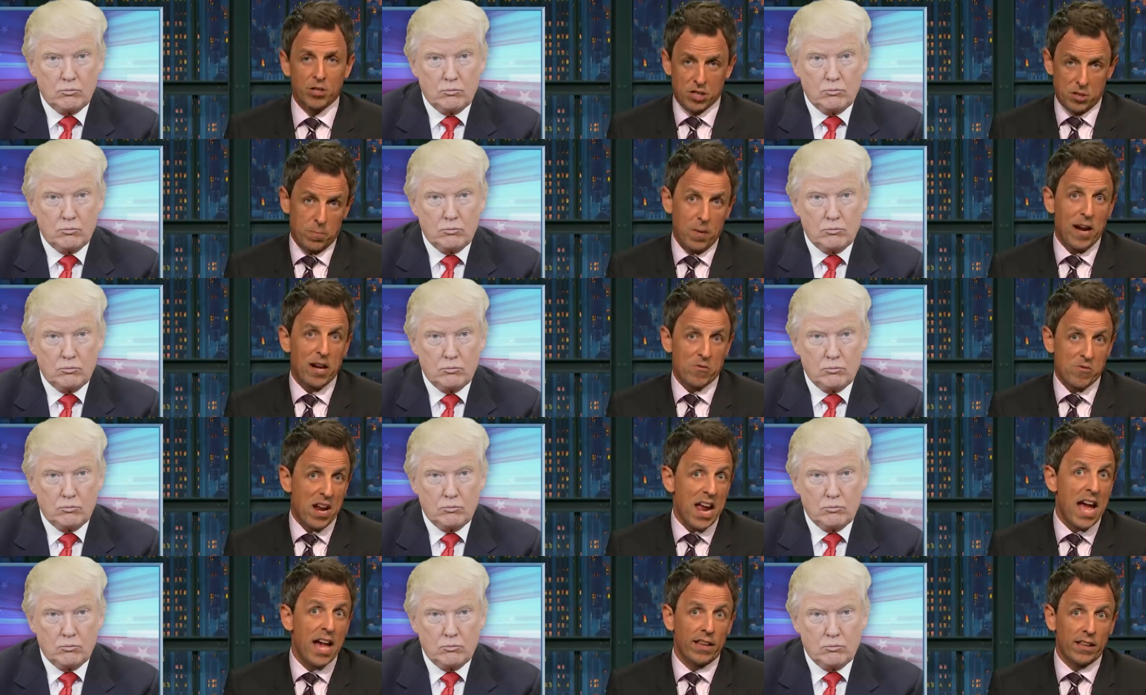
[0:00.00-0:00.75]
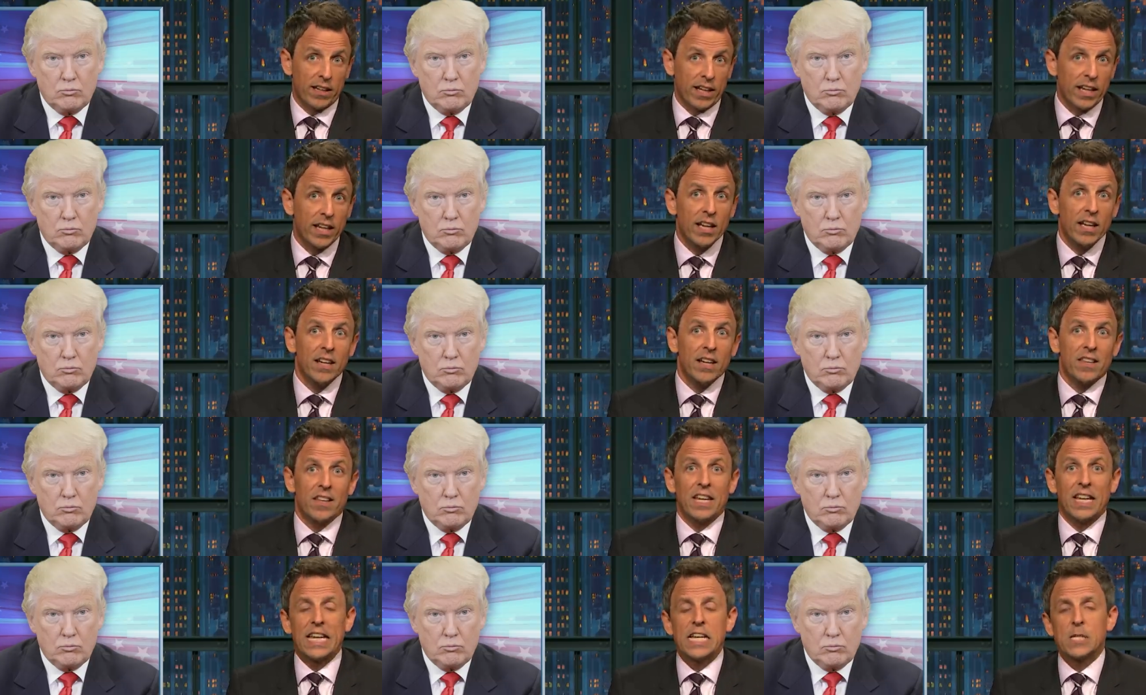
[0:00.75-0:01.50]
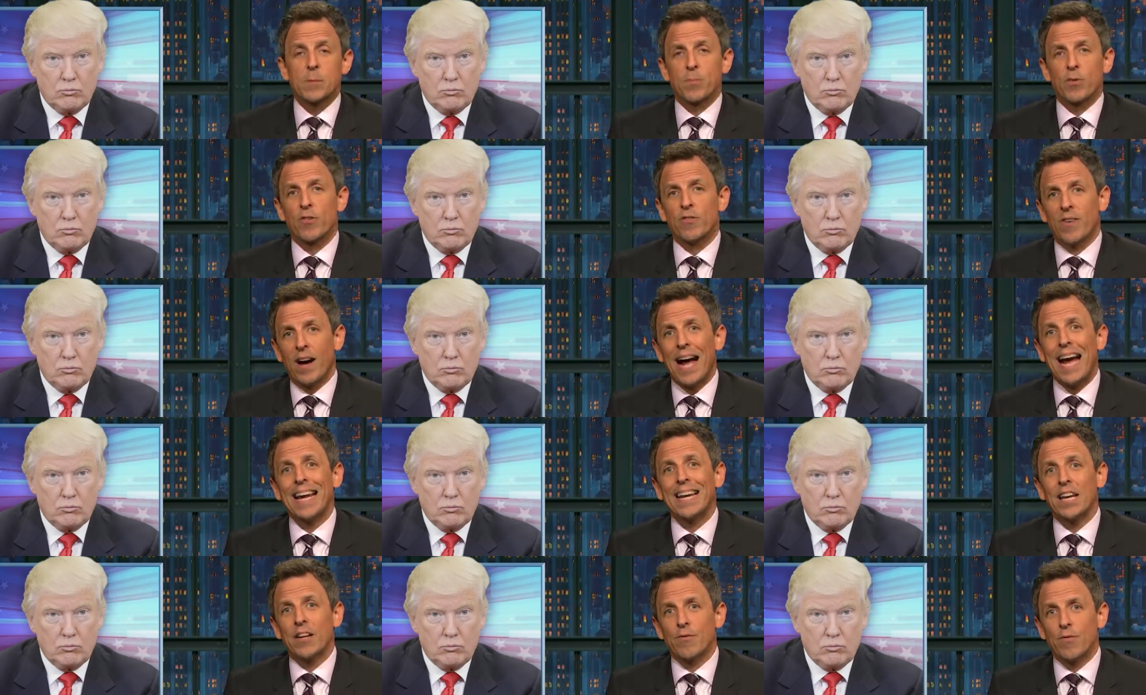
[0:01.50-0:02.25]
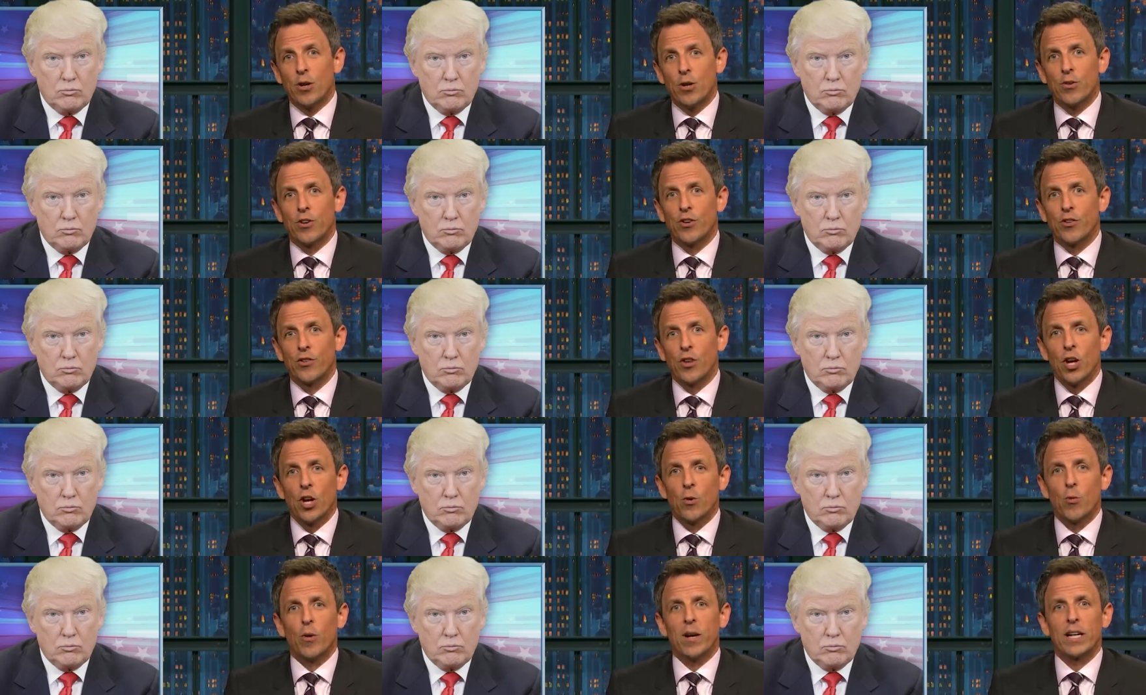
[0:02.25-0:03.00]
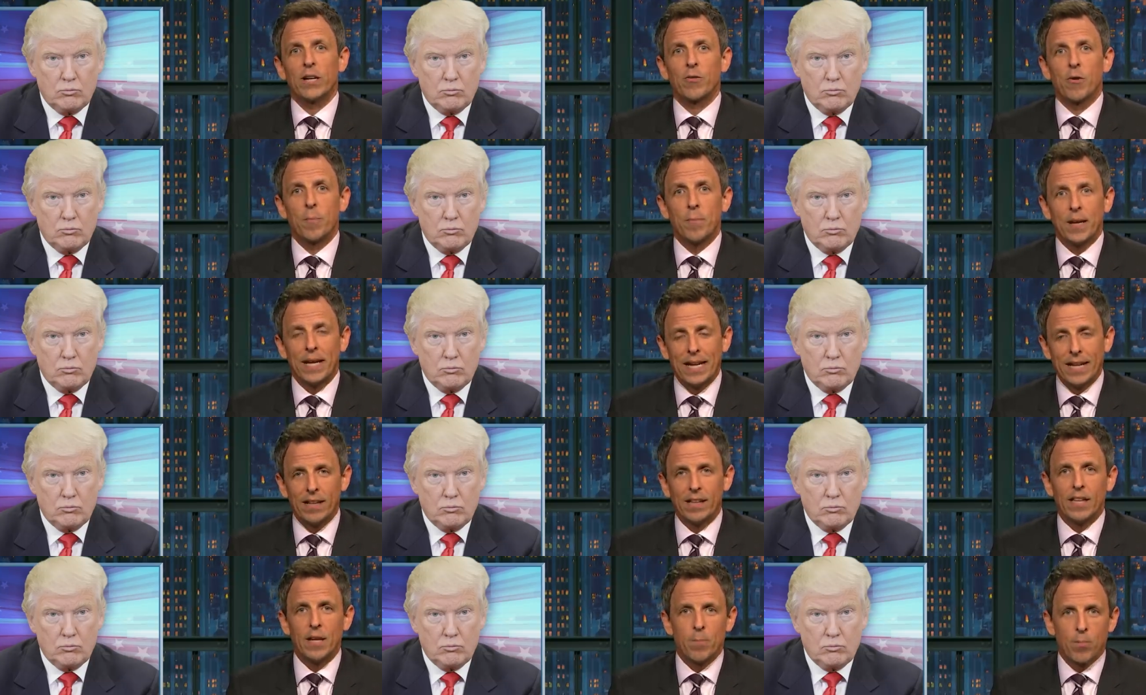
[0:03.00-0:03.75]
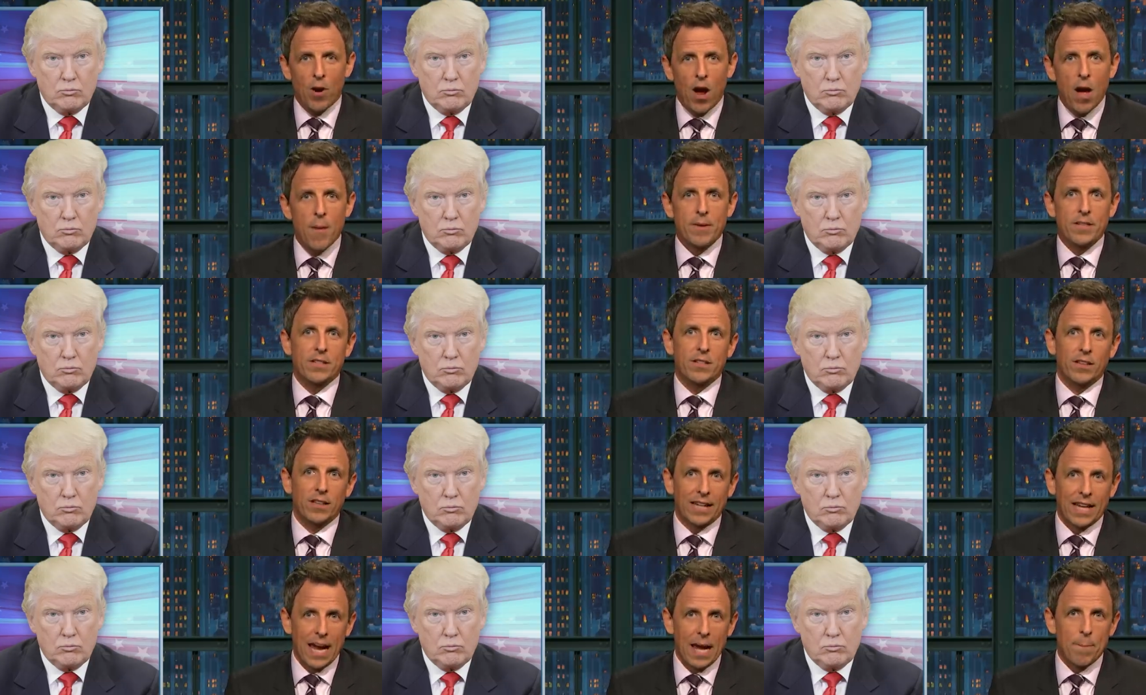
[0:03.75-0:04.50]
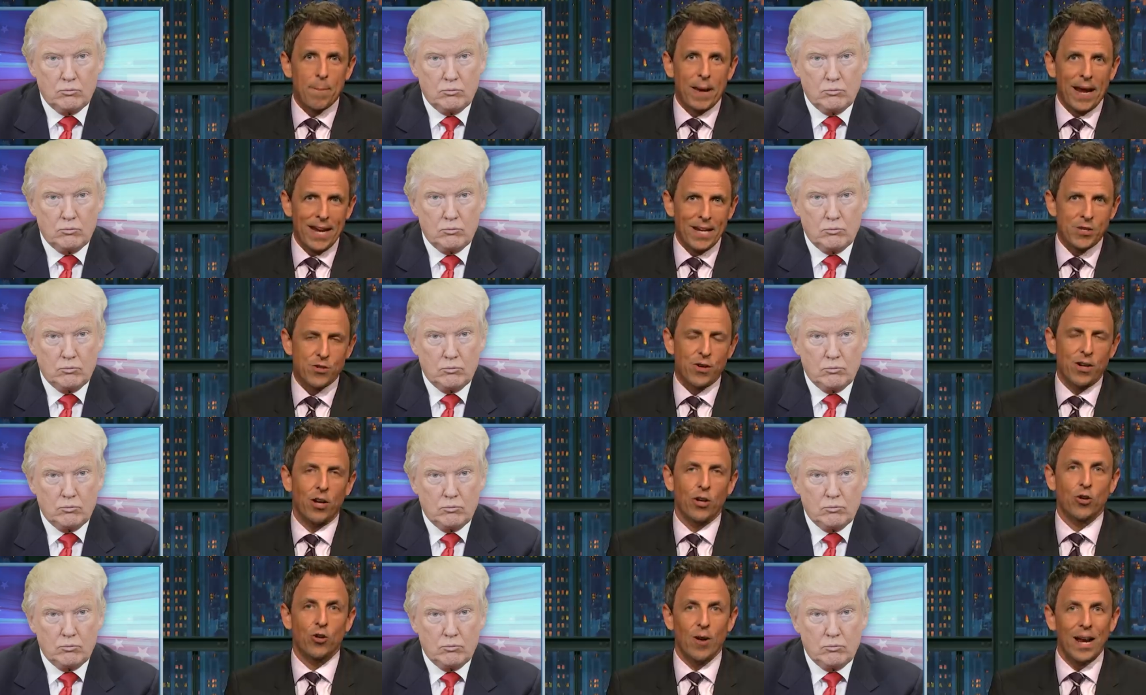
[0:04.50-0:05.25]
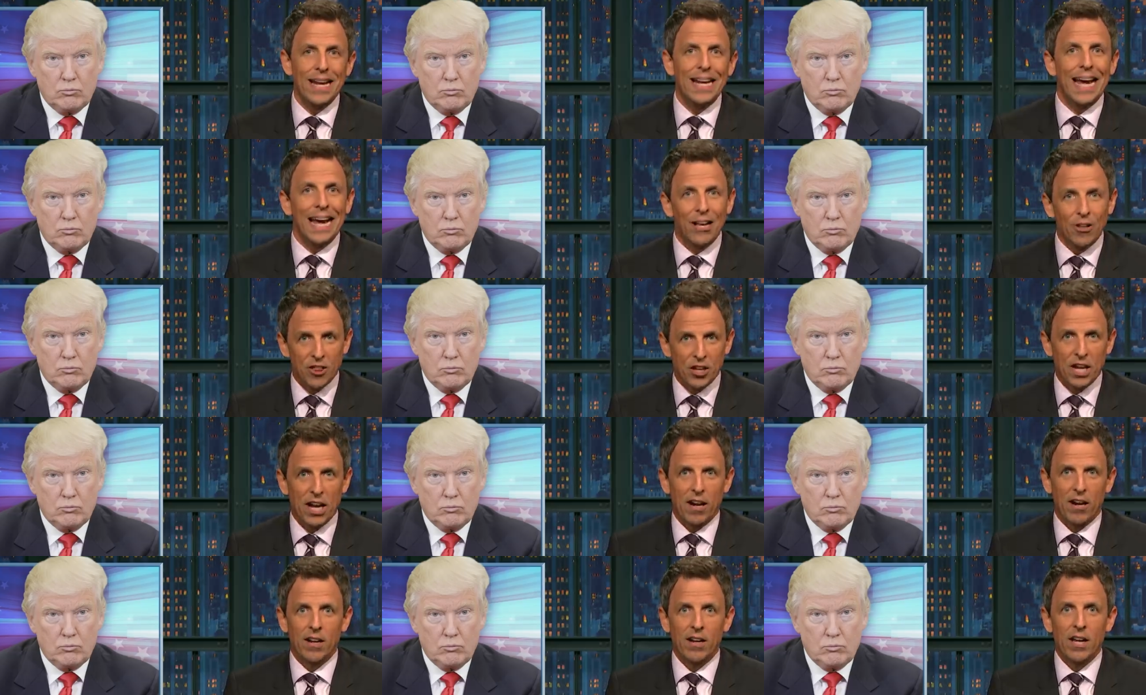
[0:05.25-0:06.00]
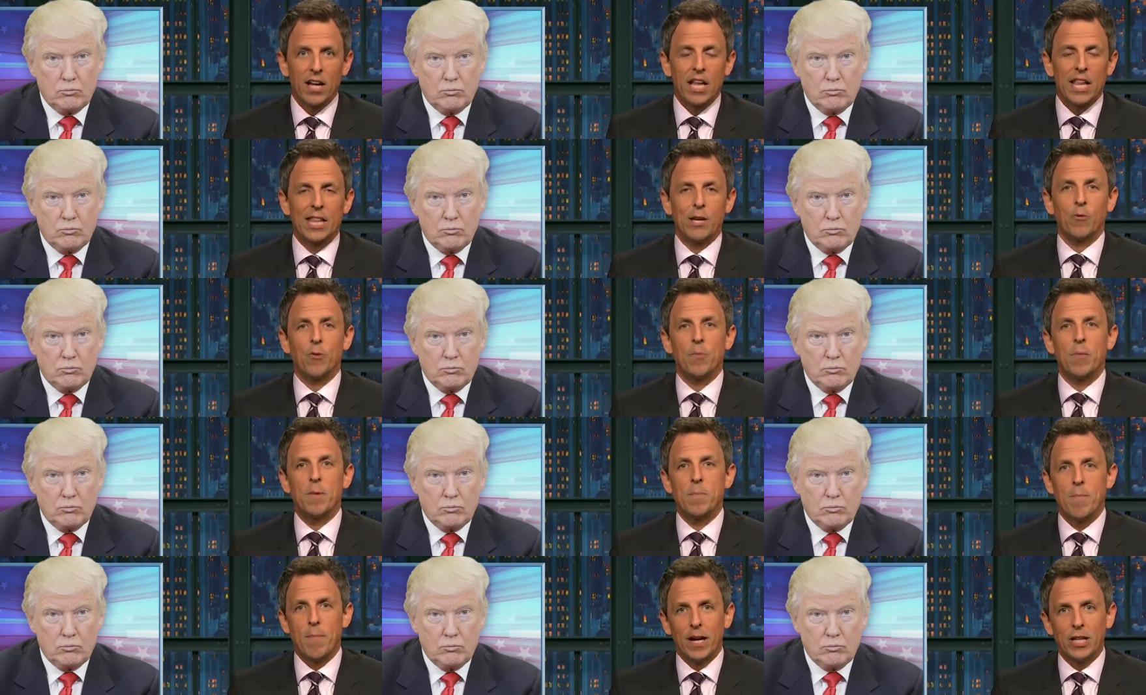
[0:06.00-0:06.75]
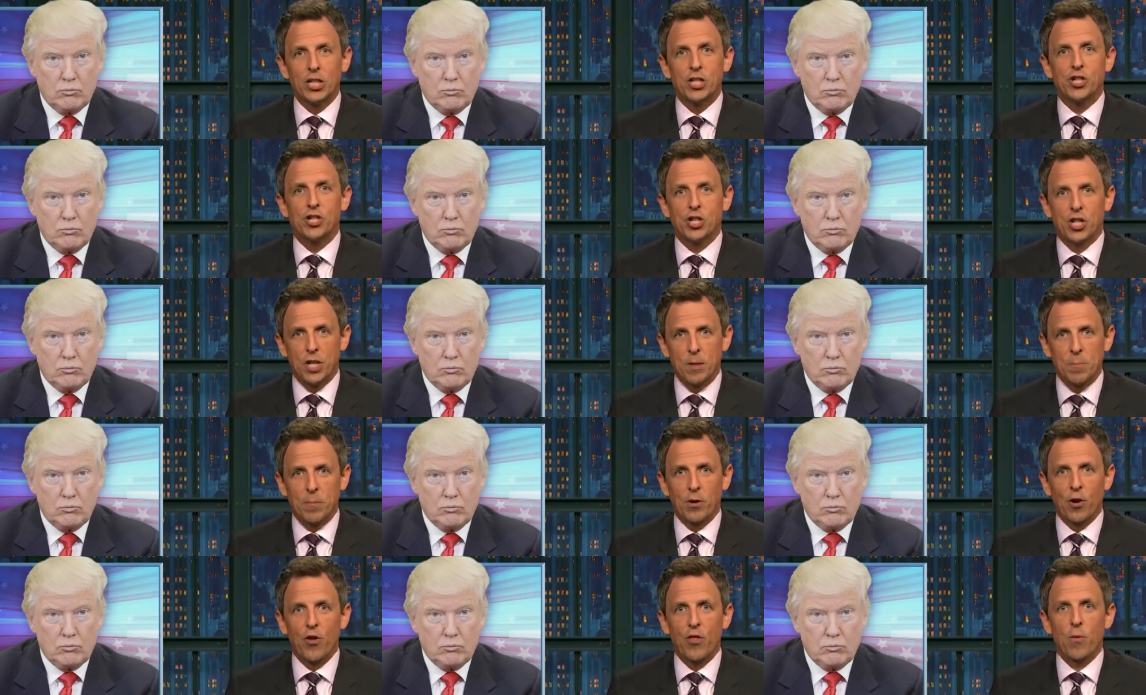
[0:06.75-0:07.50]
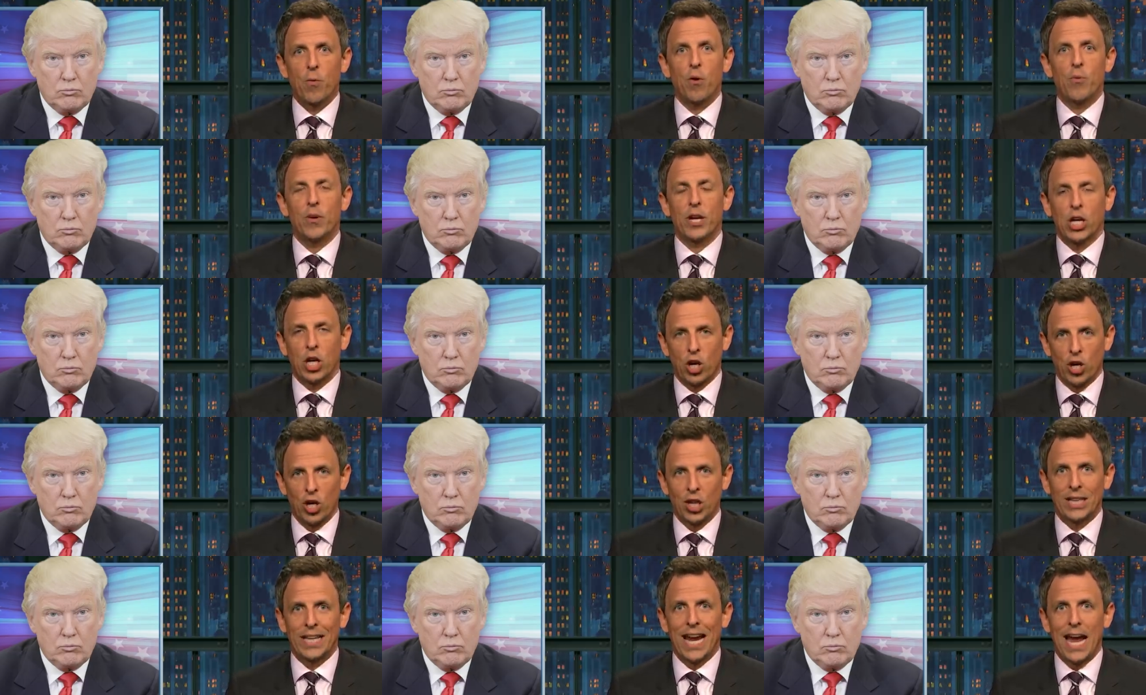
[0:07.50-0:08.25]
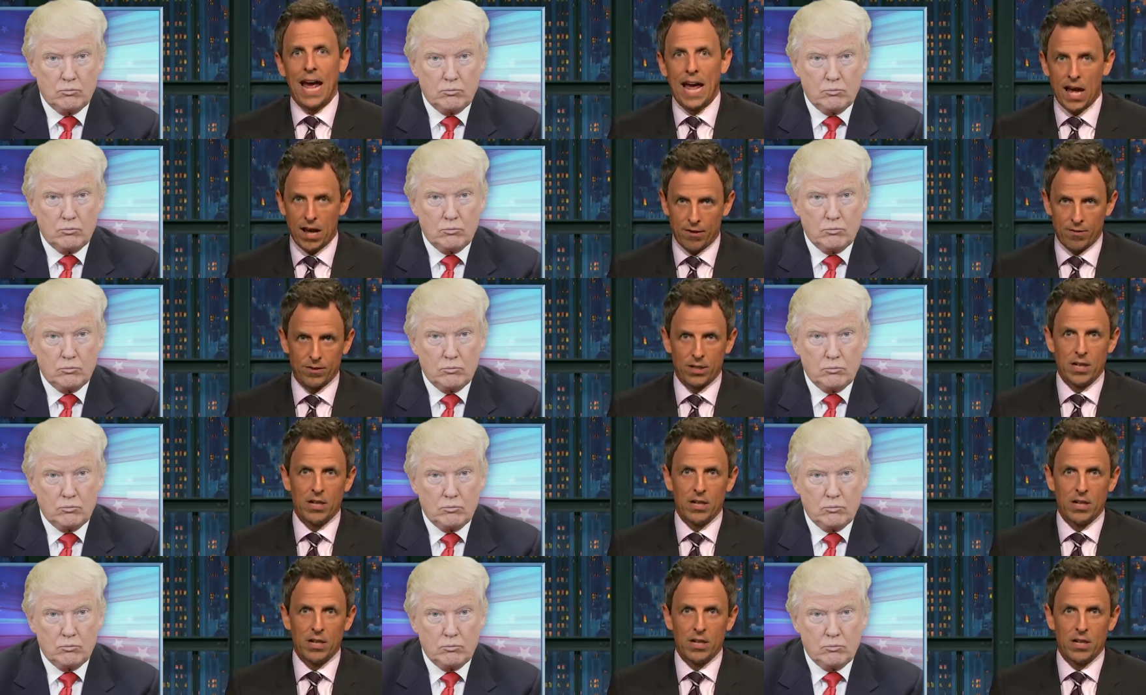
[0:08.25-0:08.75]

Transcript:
Speaker 1: despite reality, that he is providing voters what he repeatedly promised on the campaign trail great health care that would be much cheaper than what we currently have.